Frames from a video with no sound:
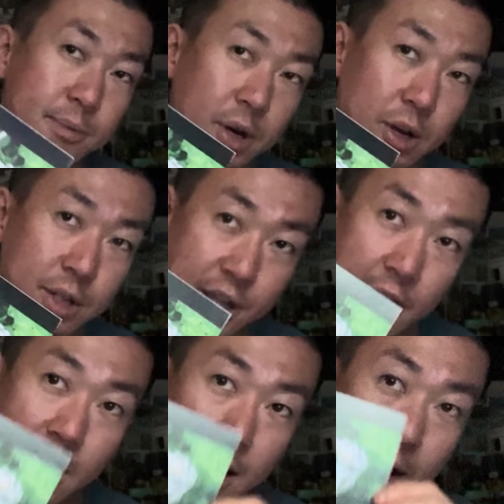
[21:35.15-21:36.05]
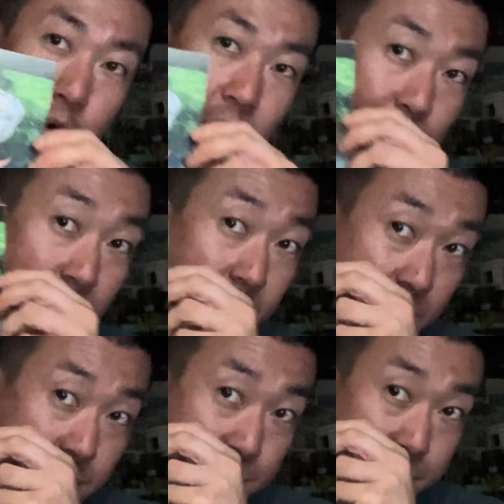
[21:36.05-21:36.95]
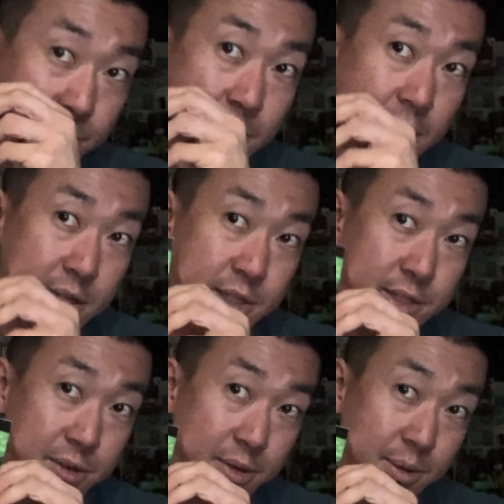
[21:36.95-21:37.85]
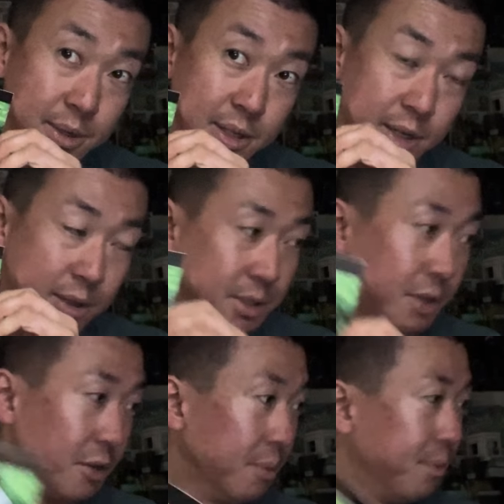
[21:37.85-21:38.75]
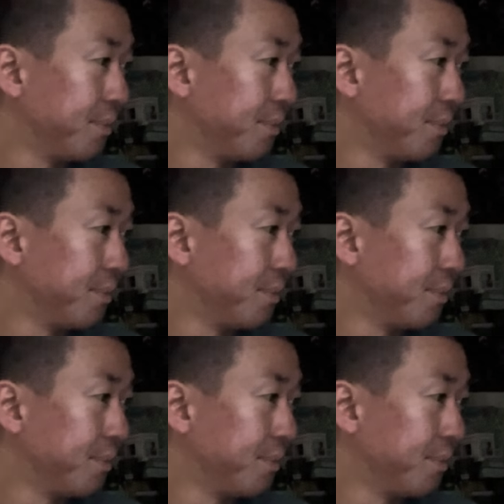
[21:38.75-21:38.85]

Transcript: But yeah, I'm quite happy I got this one though. So it looks cute.